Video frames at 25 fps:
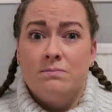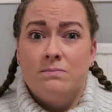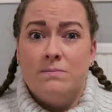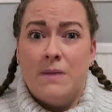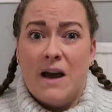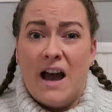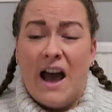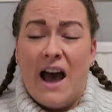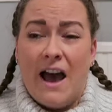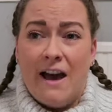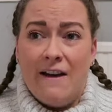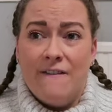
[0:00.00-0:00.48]

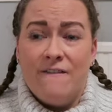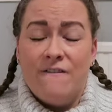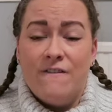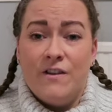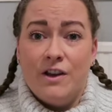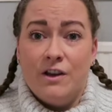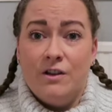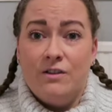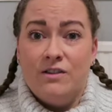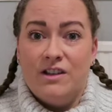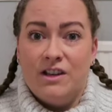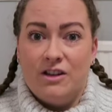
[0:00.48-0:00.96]
But I
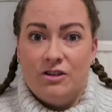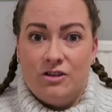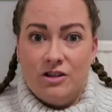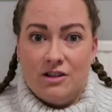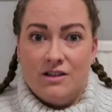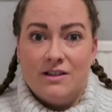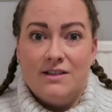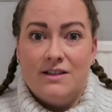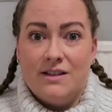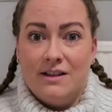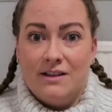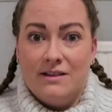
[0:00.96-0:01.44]
find
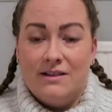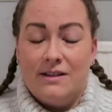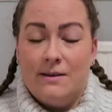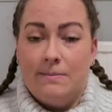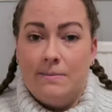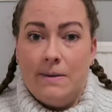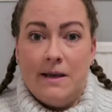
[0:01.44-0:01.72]
adjusting to